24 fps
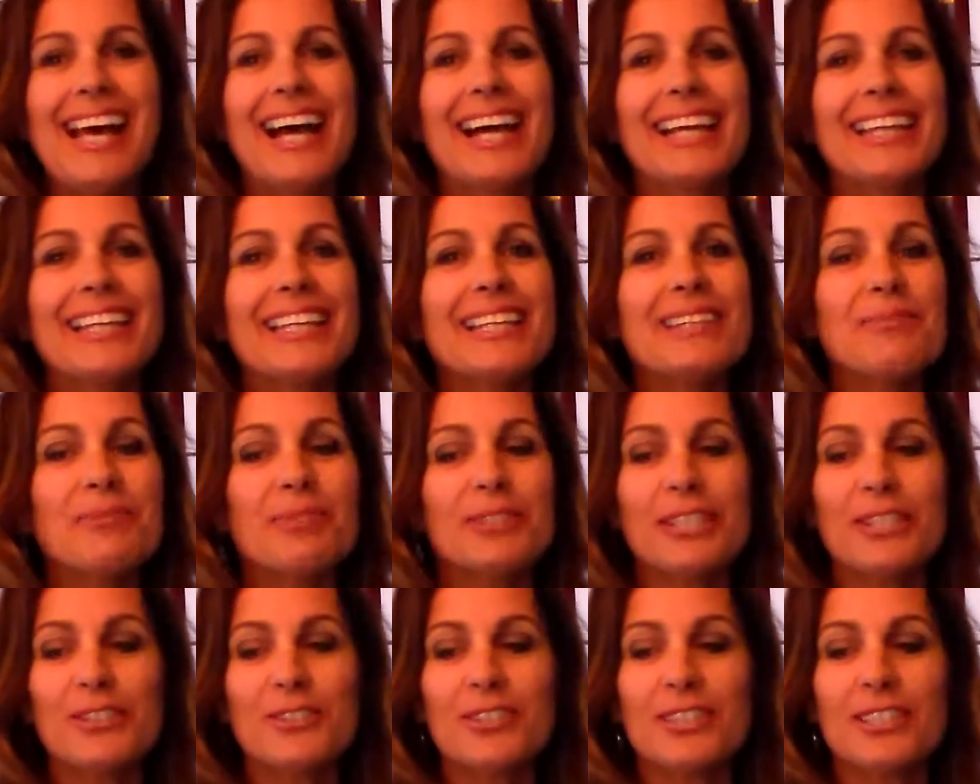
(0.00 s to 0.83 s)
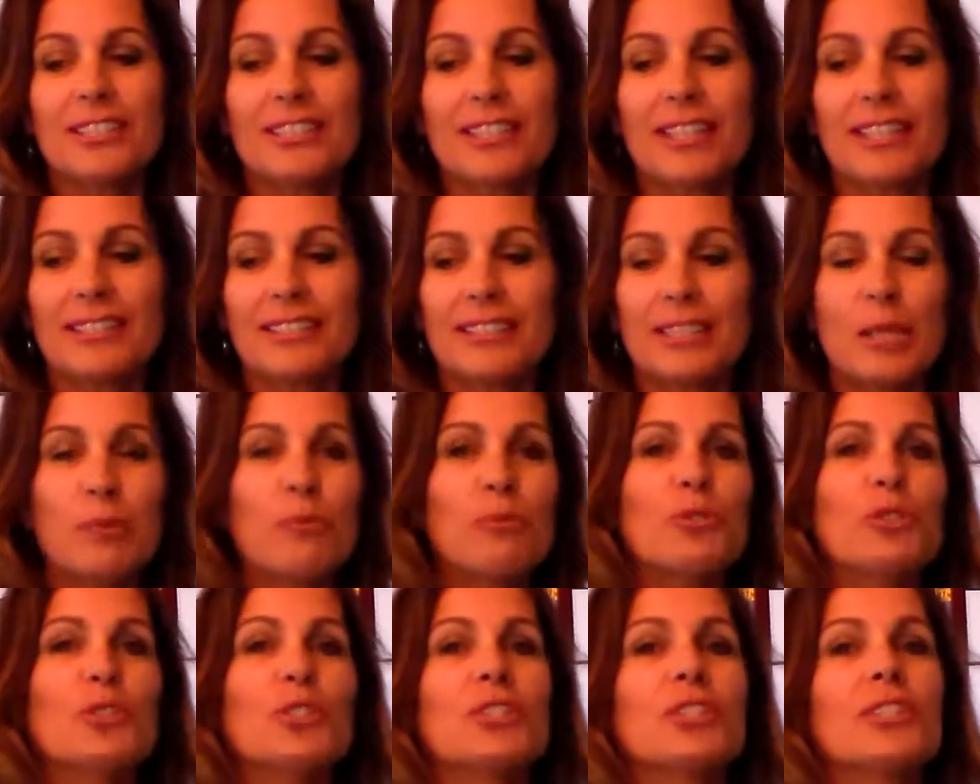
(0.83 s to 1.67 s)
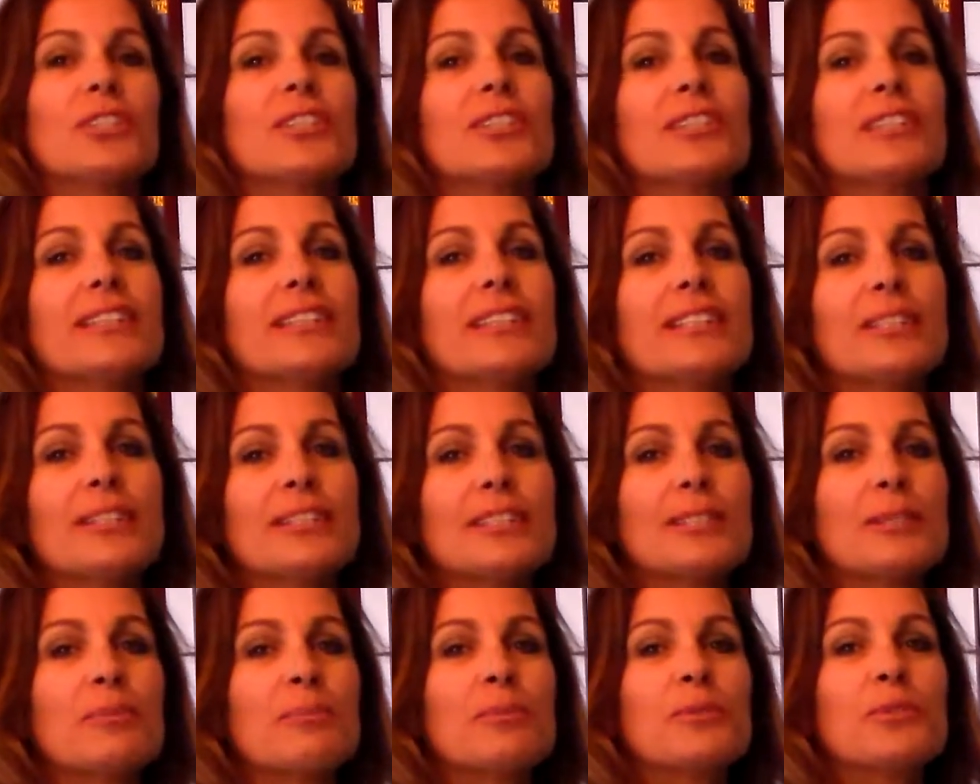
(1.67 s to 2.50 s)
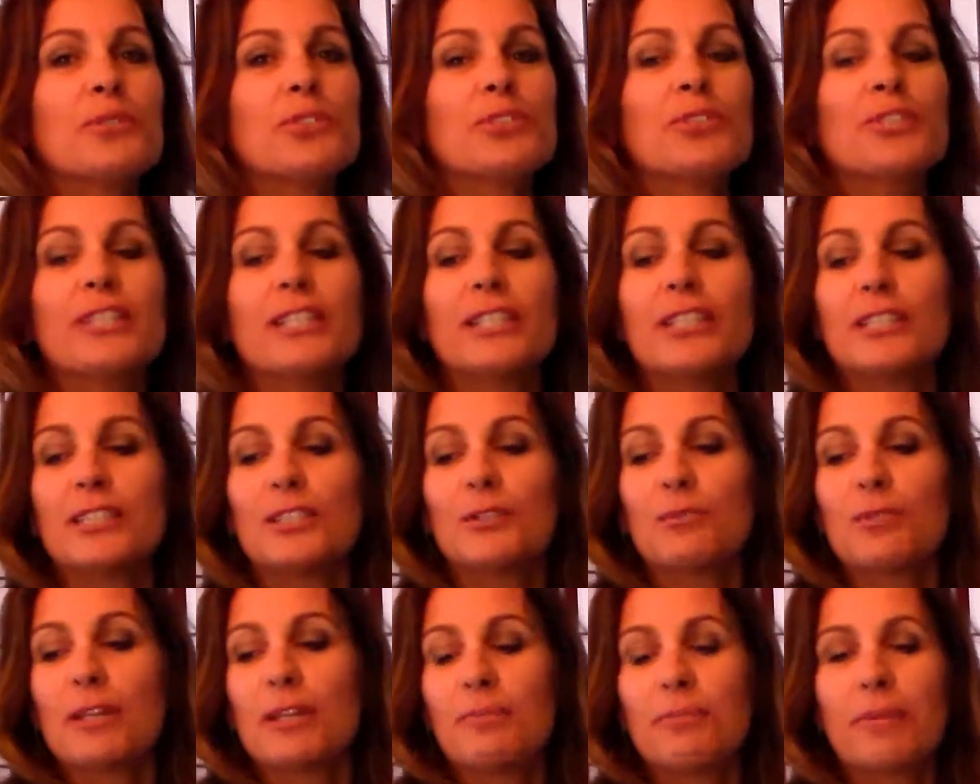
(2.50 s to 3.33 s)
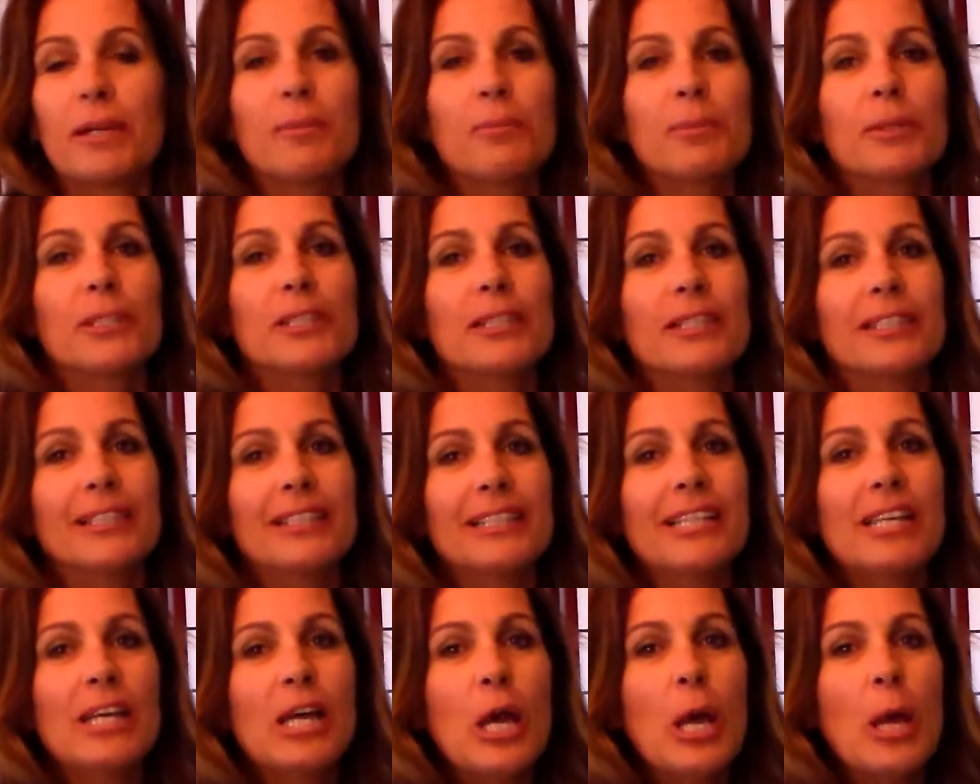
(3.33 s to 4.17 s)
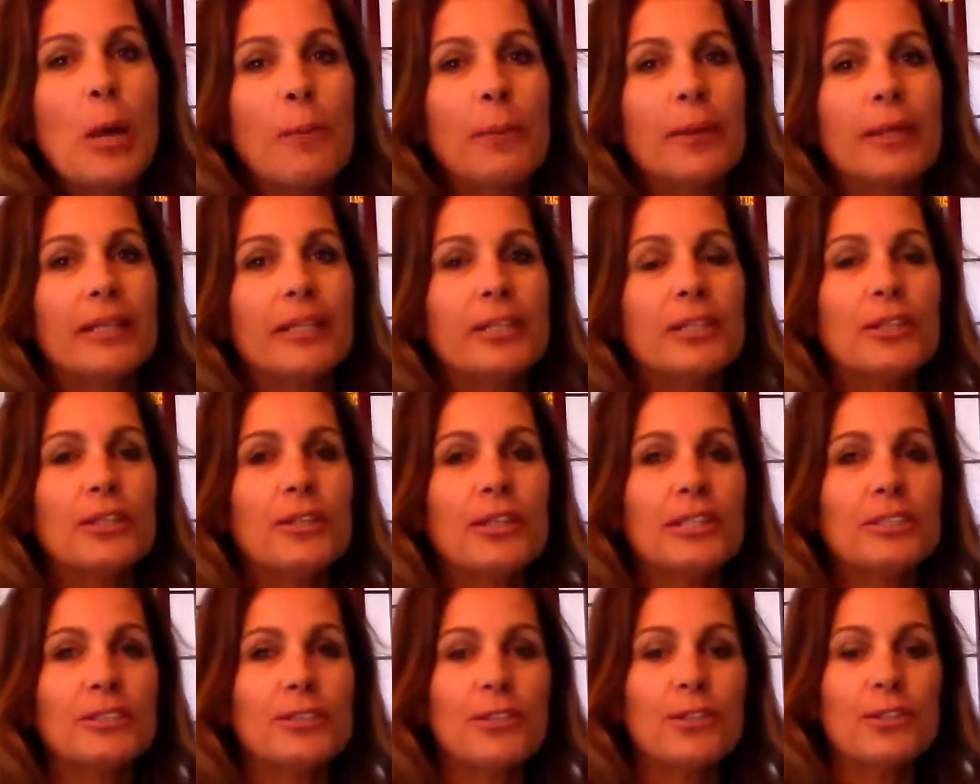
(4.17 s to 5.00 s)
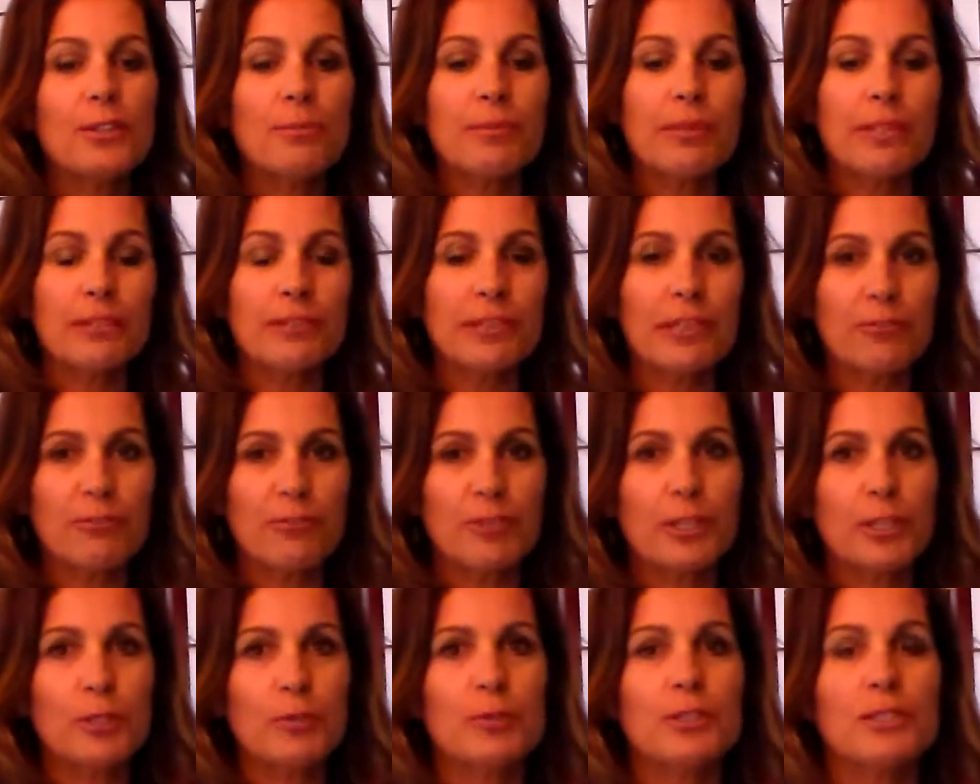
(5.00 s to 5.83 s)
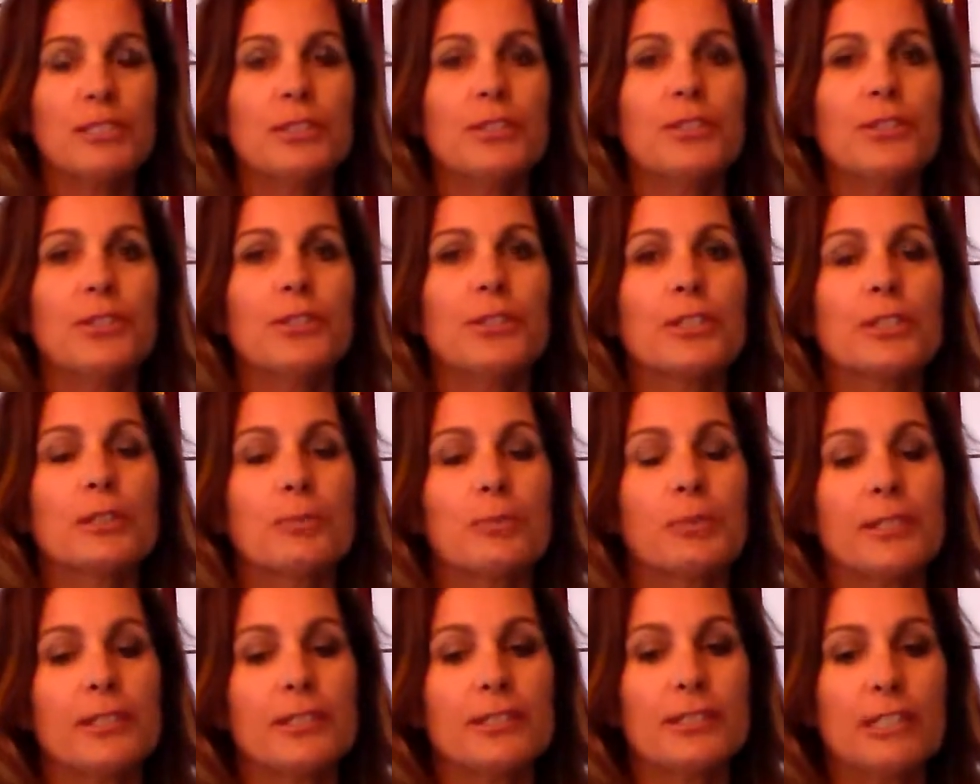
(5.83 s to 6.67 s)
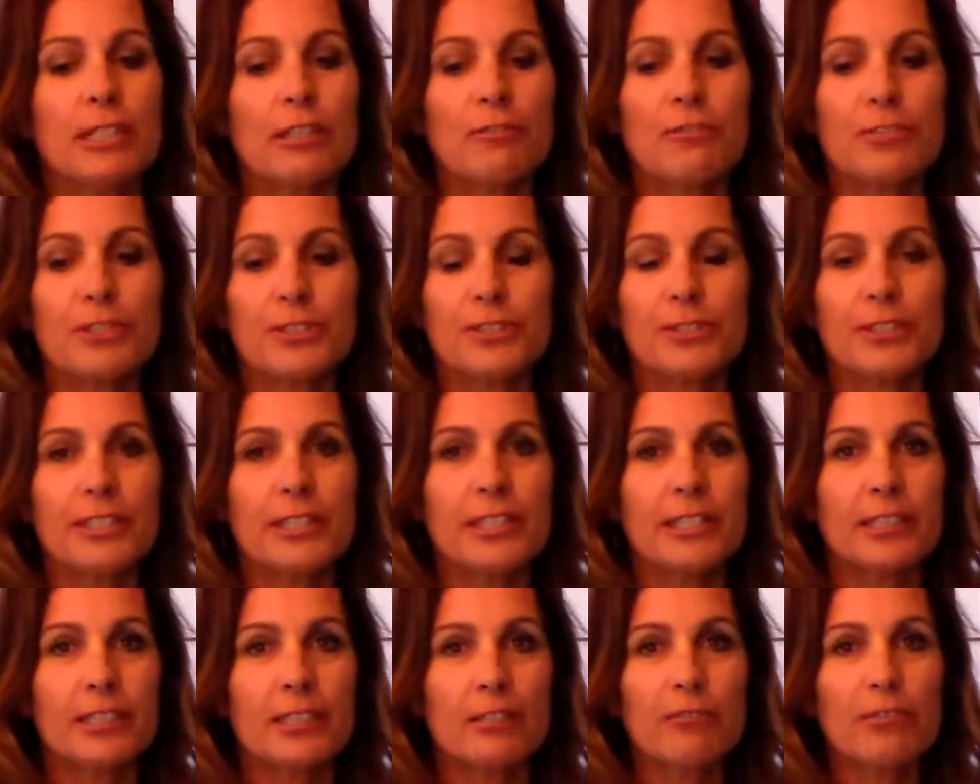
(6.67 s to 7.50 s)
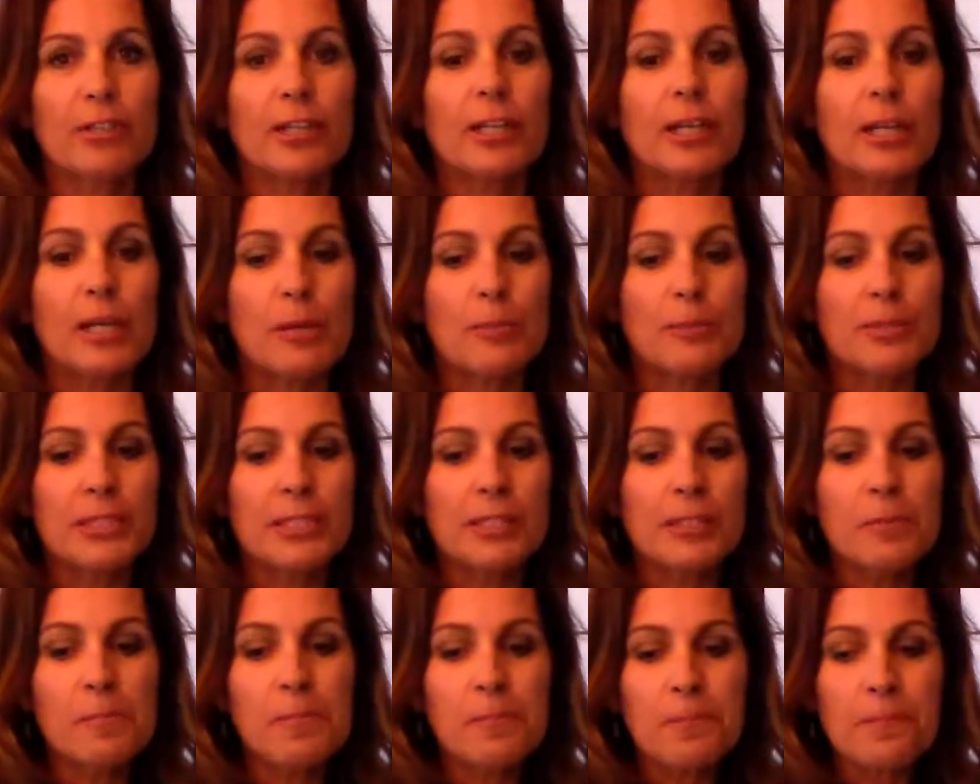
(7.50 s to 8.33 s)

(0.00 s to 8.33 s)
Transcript: I can't pronounce his last name, which is a good thing because I'm sure he doesn't want my plug. But, I told him my grandfather was a New York police officer and I love cops.